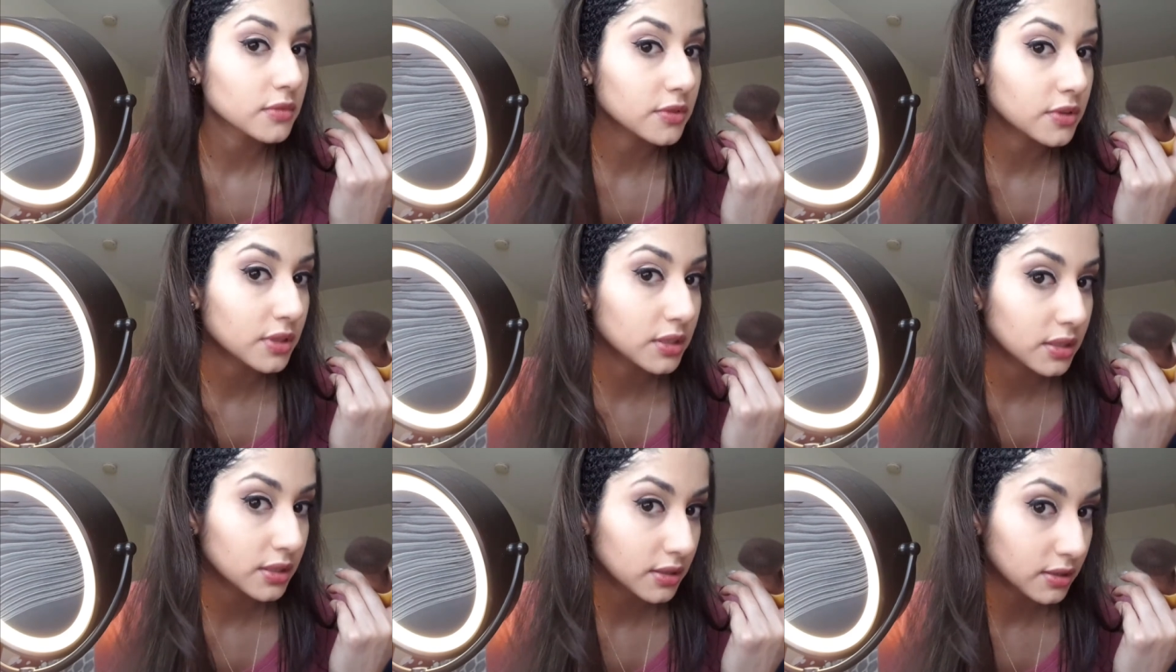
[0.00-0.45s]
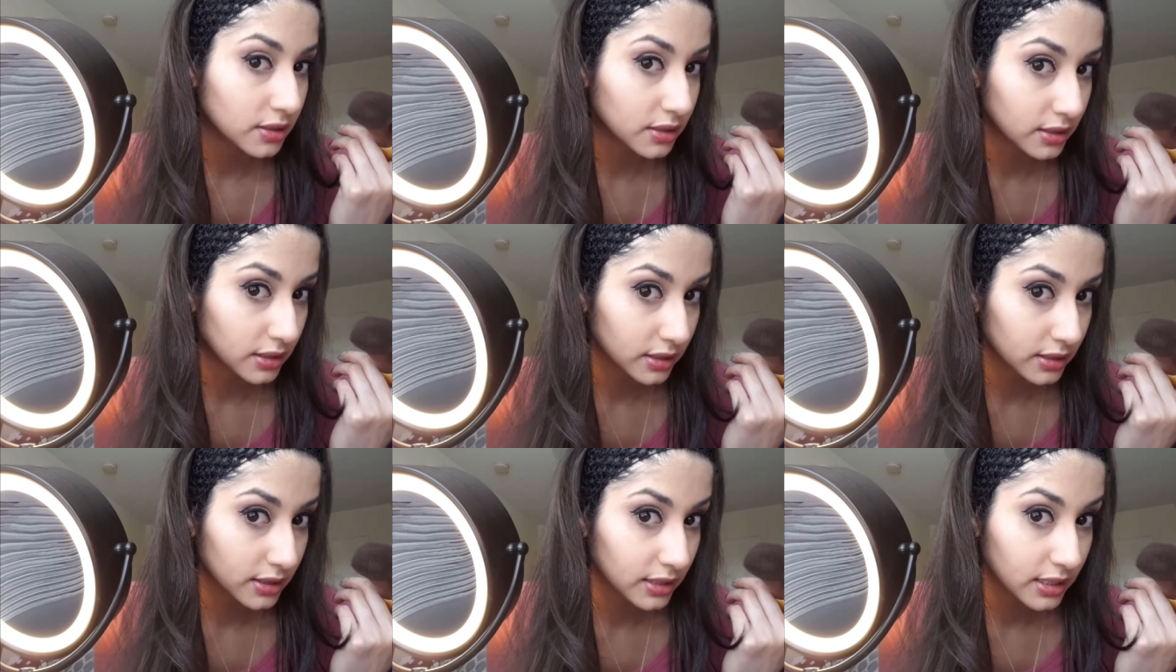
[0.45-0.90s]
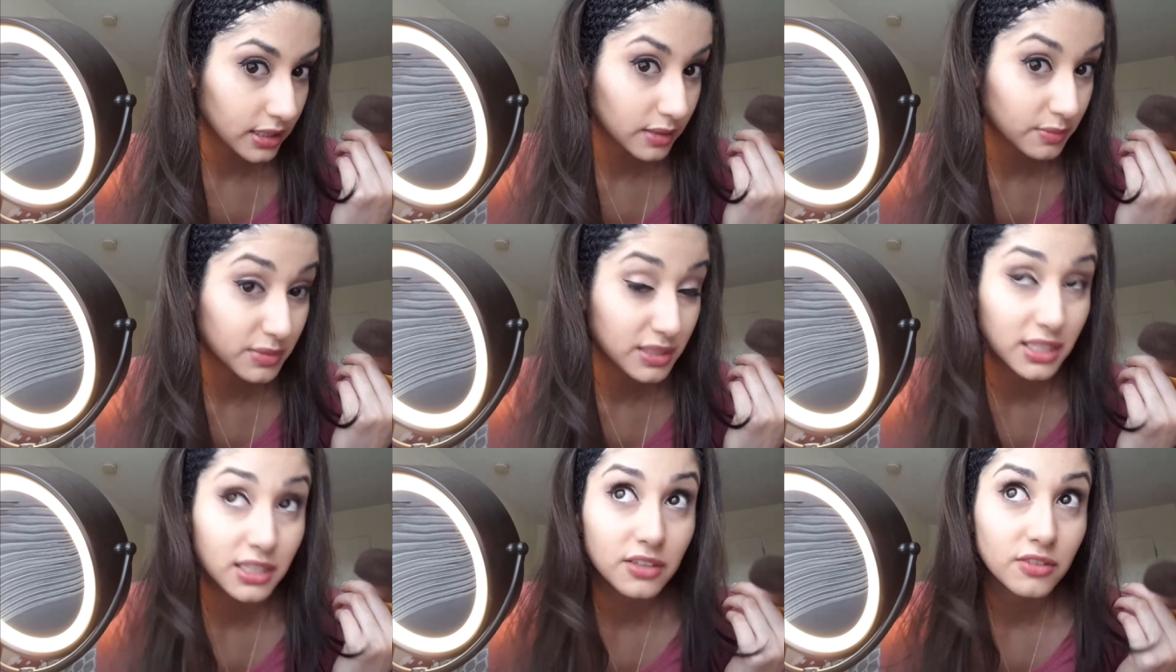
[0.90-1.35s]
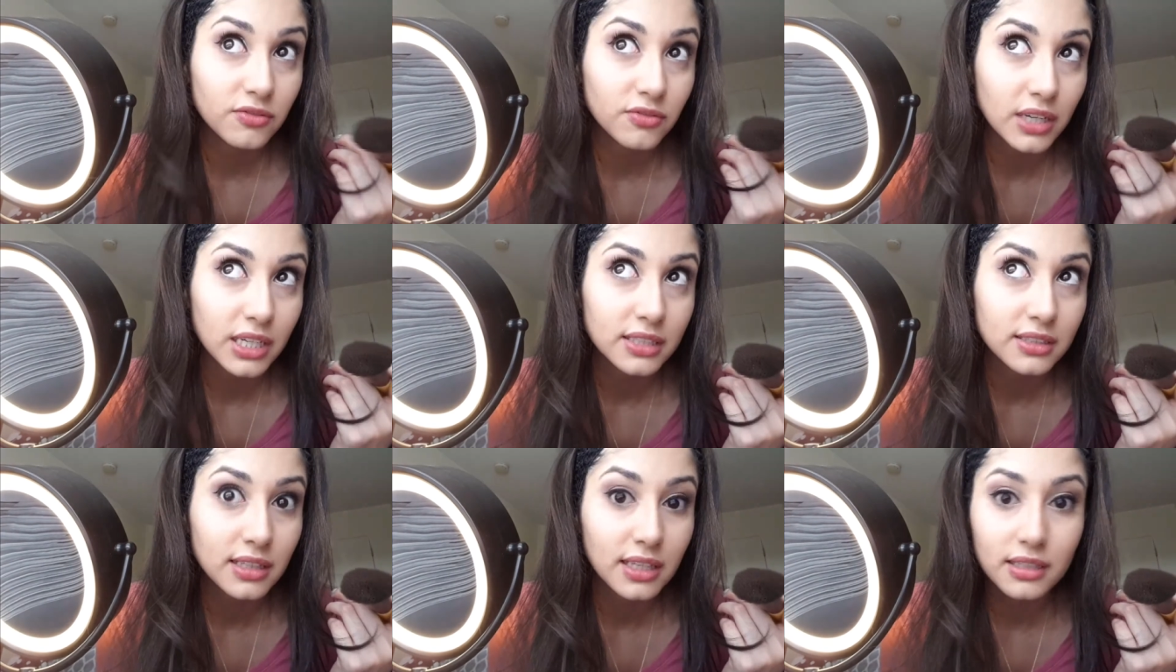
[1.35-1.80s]
or anything like that. I'm sitting
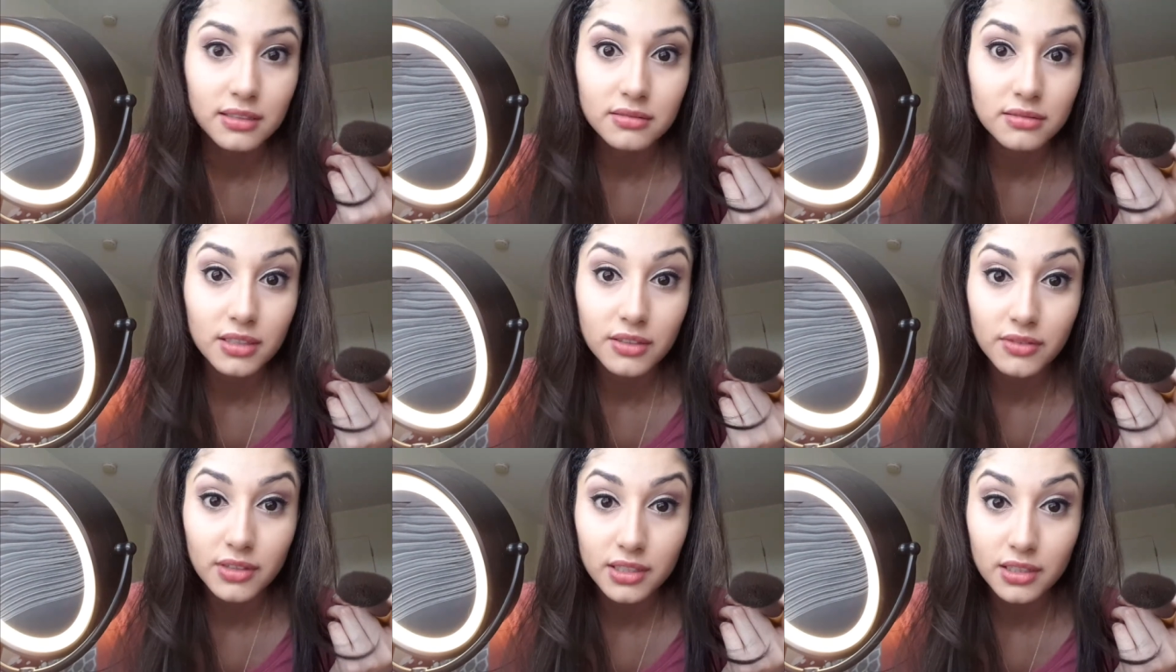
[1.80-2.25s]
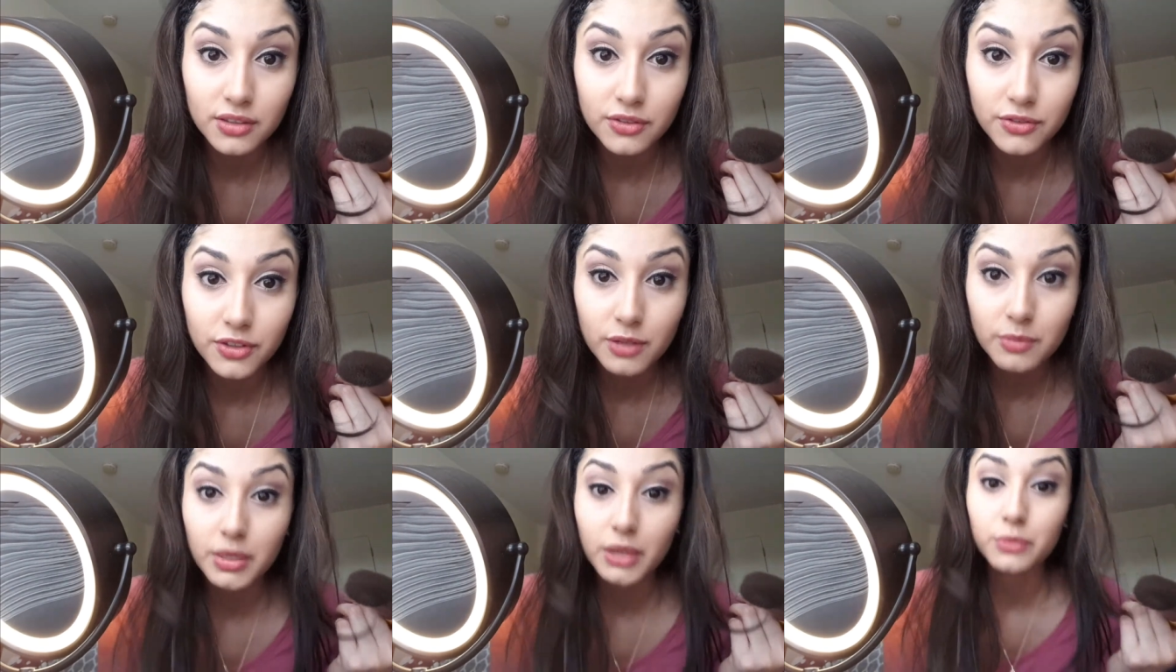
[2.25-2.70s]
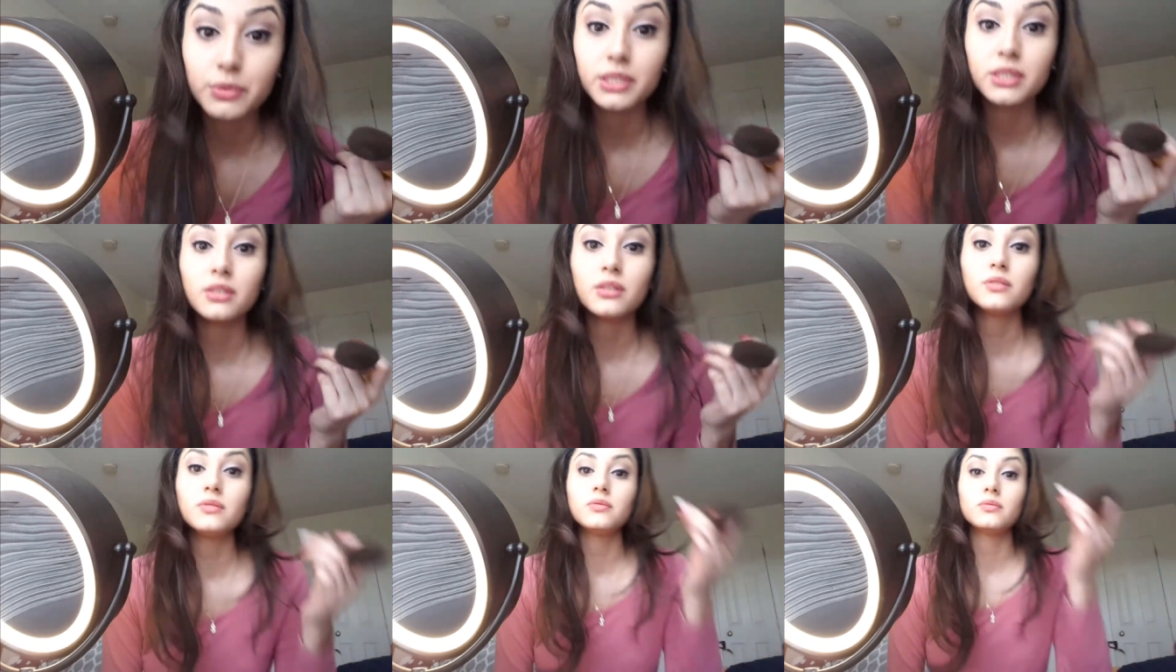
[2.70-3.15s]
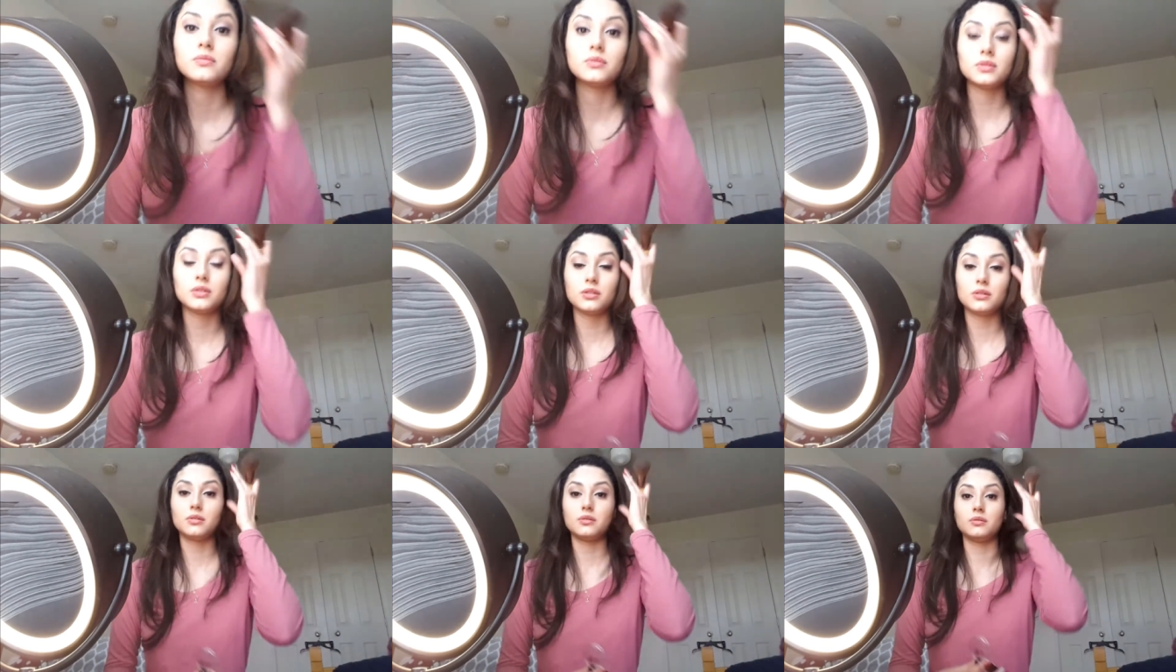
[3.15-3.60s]
right like directly in front of my window,
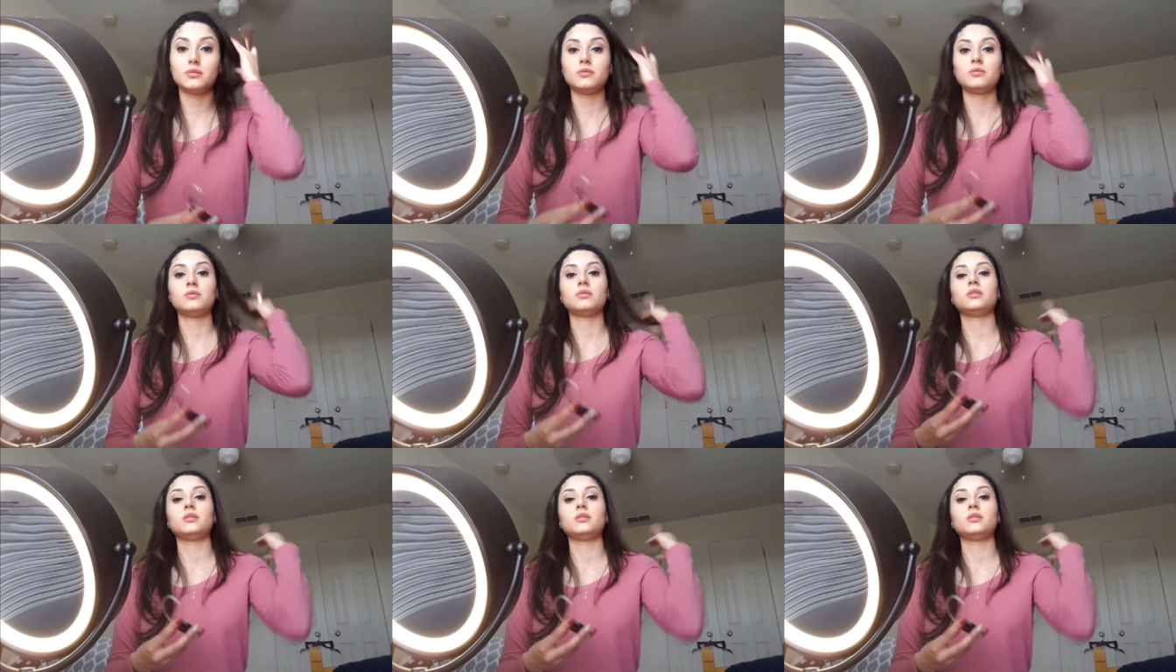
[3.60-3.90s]
so